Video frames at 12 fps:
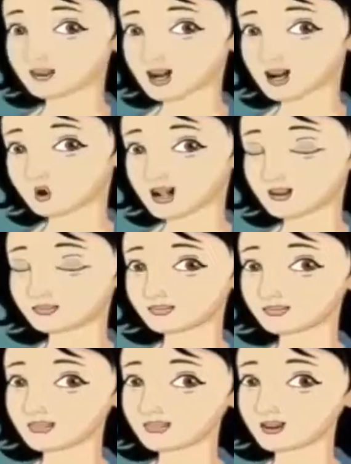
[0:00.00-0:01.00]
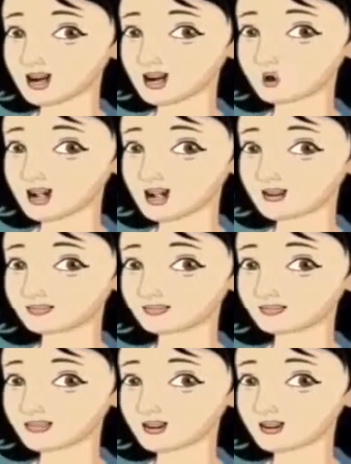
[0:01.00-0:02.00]
reaching to some height, it
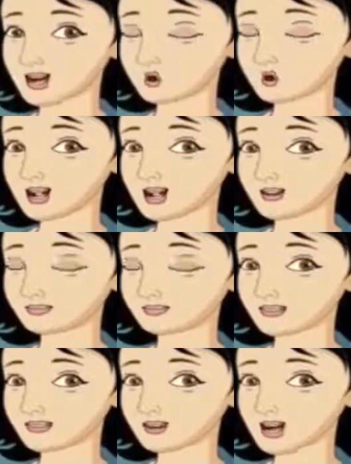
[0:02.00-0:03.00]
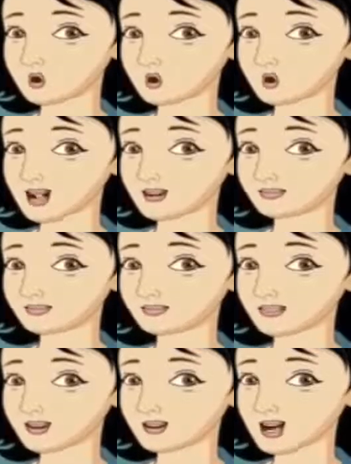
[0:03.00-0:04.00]
comes down to the ground.
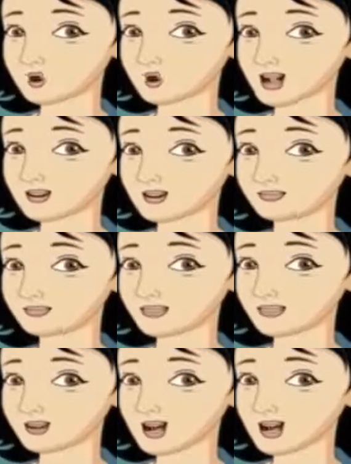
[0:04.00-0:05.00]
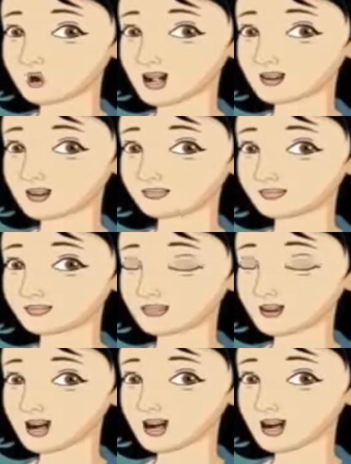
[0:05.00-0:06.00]
Why? Because
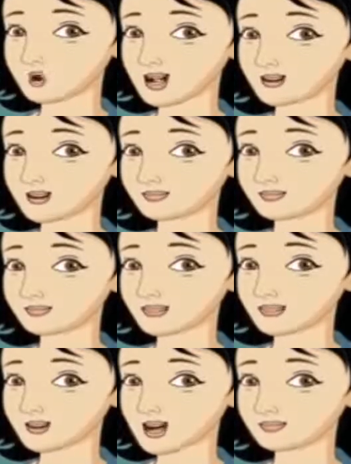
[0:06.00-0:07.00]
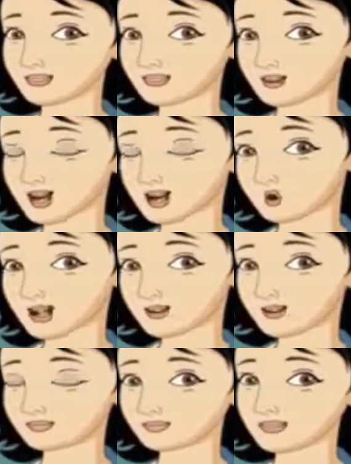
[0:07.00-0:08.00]
our earth exerted some force on
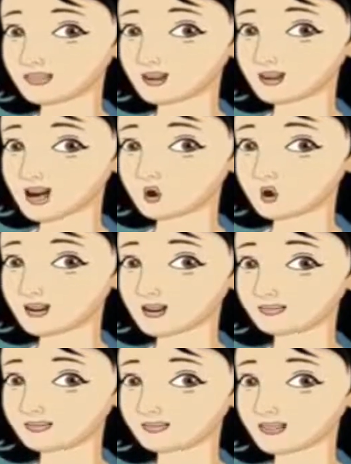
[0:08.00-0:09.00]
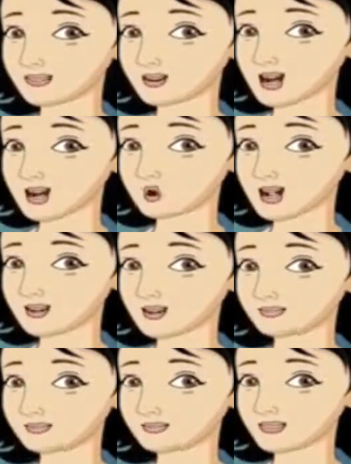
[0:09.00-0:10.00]
it and pulls it down.
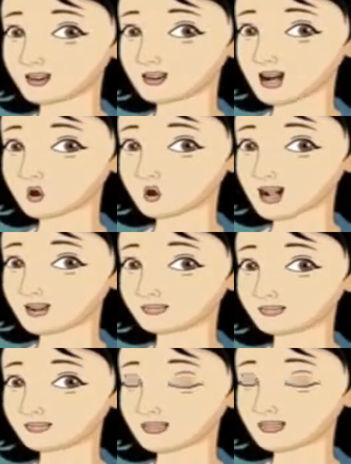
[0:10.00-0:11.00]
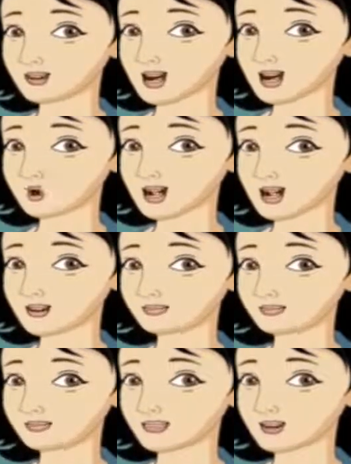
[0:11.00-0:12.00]
This pull of the earth
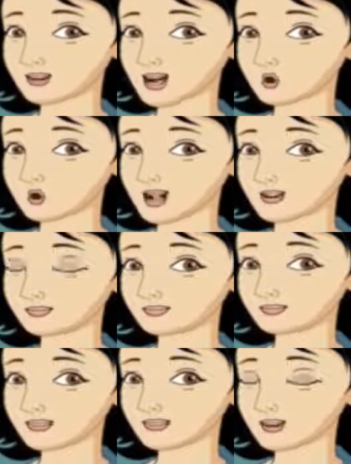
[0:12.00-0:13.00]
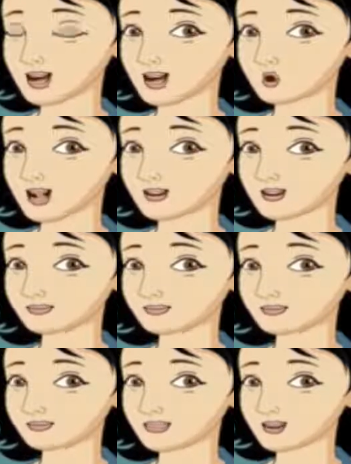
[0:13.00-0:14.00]
is called gravitational force.